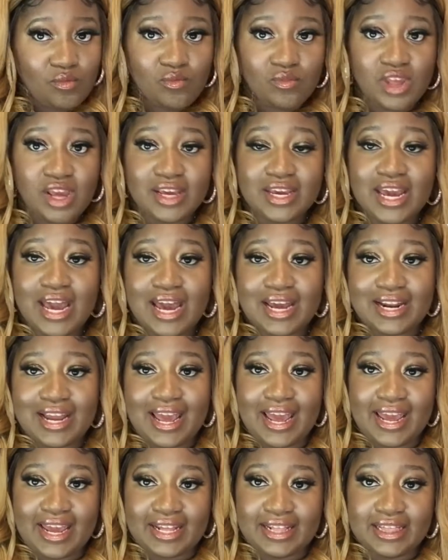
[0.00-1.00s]
and kind of
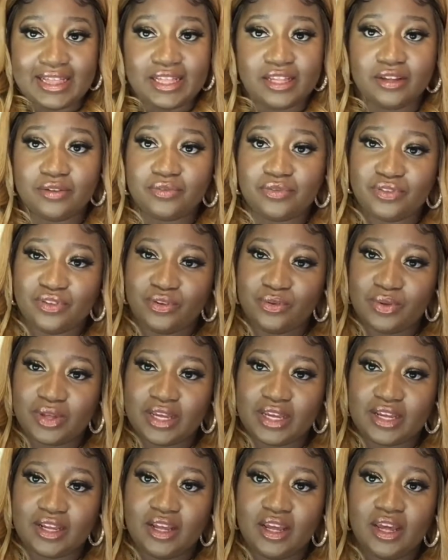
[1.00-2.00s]
add lifts to
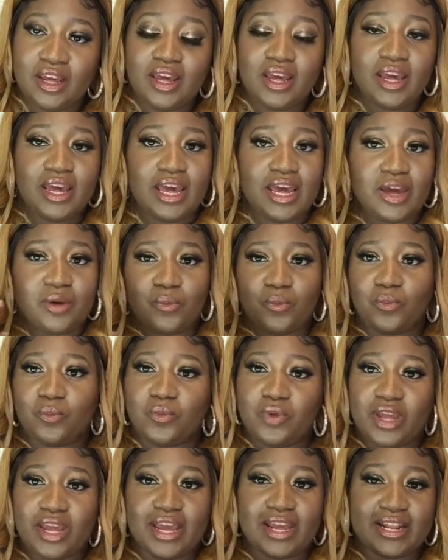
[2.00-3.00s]
it. And
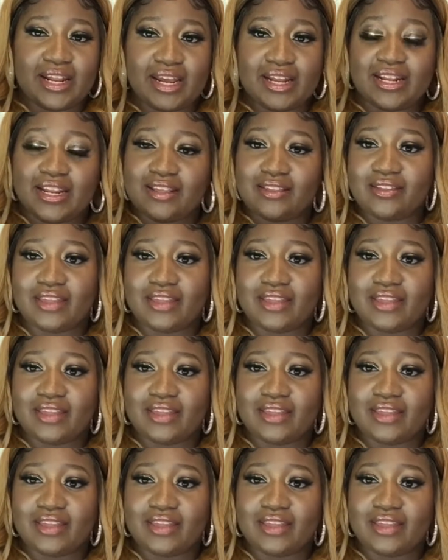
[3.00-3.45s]
in this